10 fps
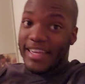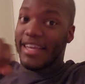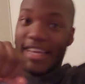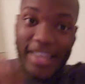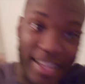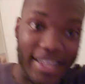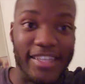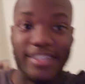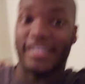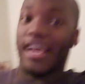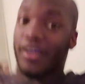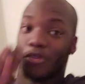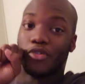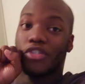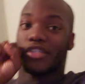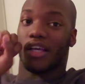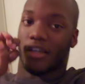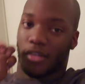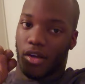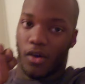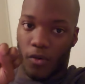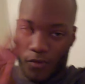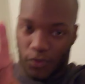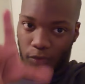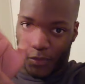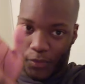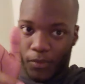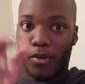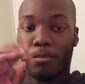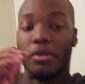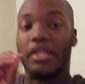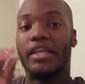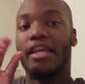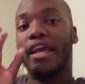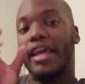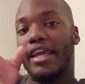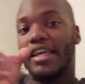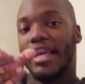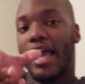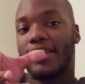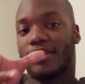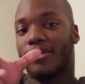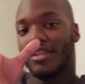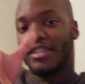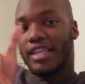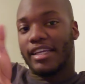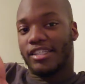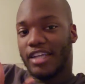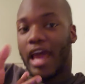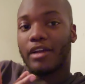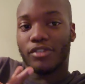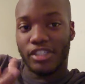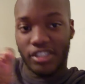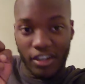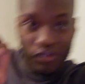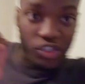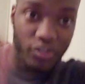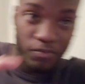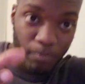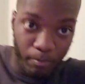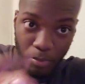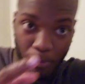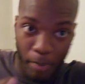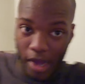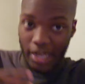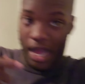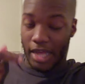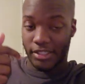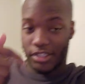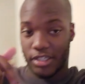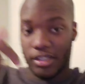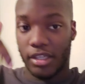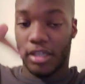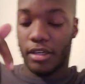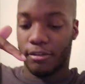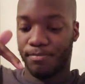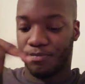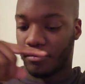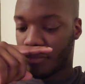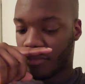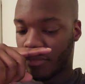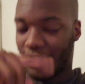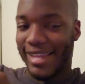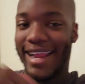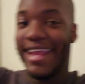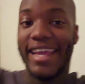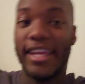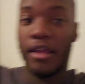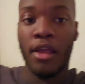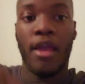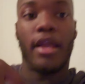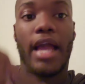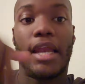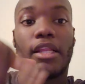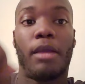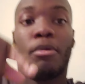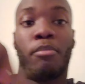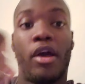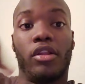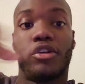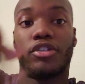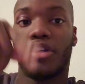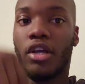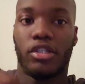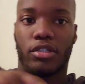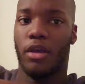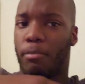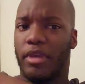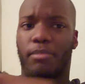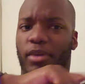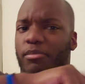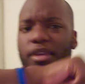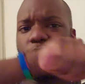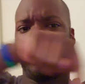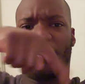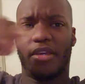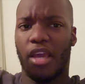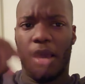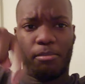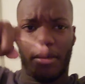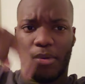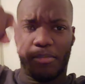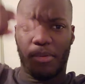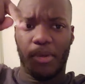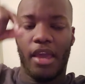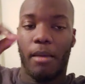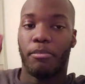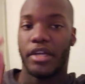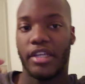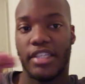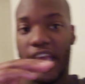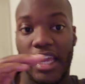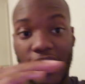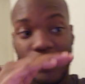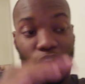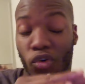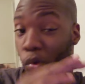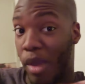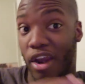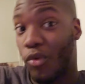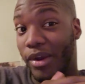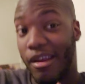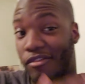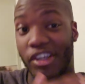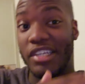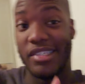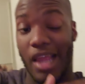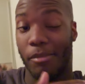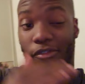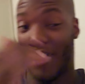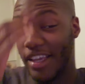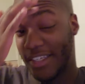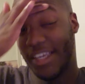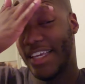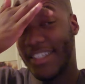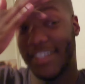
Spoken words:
in. Deku's just like, no. But he has all these like shadows and stuff just constantly hitting, kind of like propellers, just beep beep beep beep beep beep beep beep. But it's hitting, so no matter whenever he stops phasing, he's